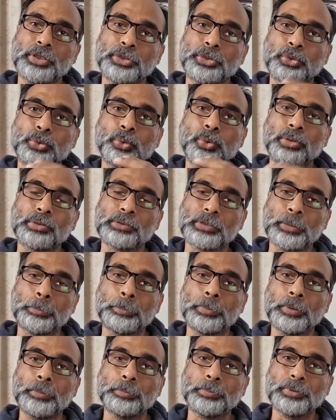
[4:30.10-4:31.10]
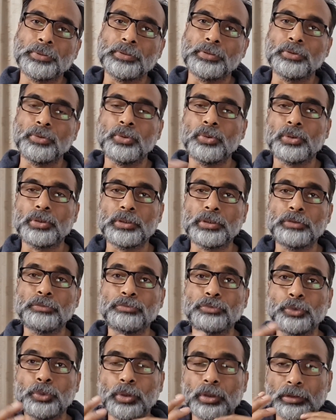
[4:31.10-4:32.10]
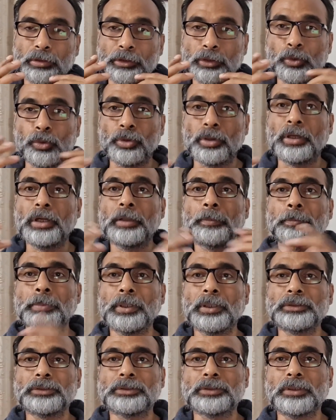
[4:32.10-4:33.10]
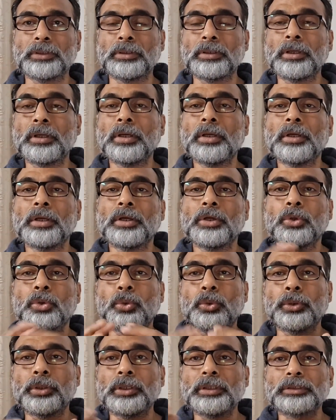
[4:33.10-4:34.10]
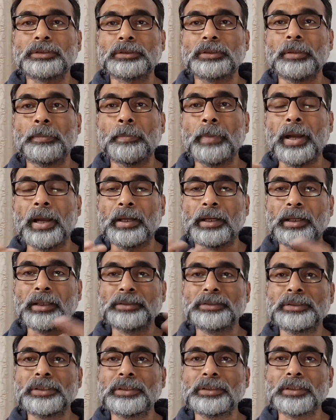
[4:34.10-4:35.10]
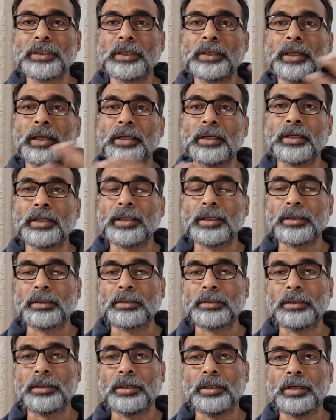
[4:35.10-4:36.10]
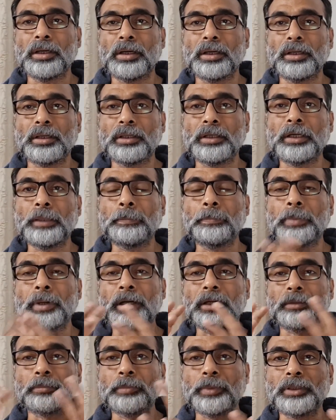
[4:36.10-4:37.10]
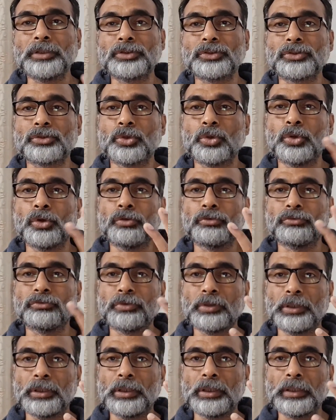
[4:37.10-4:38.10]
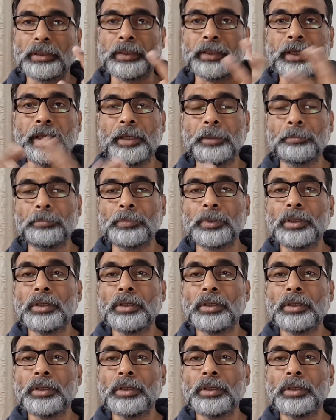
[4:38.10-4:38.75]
2 or 3 people, or if you are the only person who is managing the entire departments of a game,